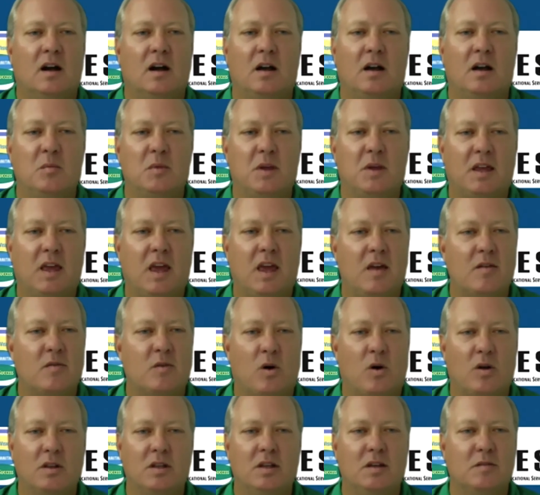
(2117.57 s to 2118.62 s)
It gave
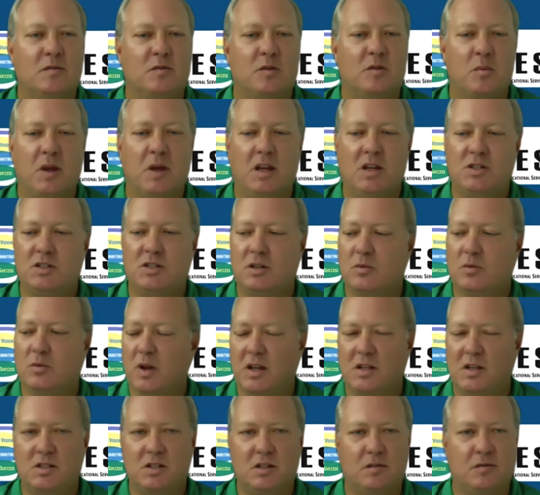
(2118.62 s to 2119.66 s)
all the information
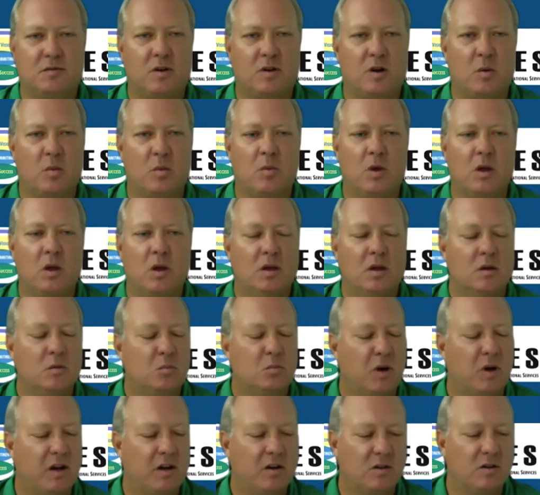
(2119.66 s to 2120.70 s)
ranging from
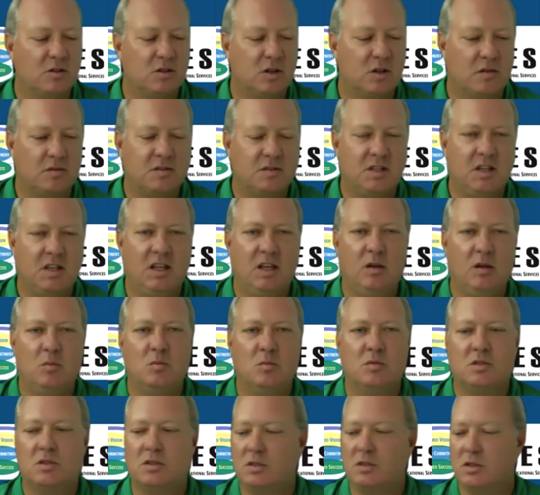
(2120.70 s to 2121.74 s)
Microsoft
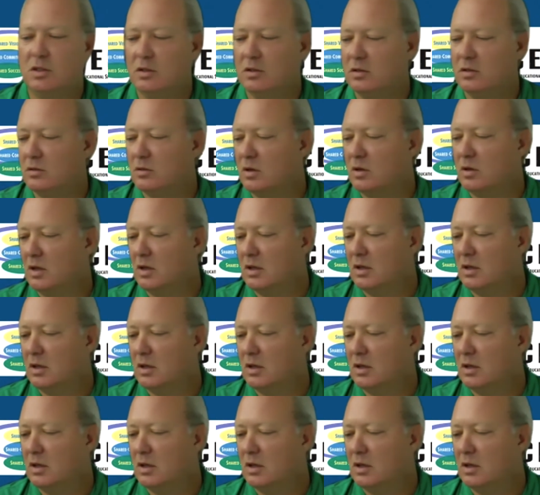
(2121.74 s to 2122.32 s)
Teams to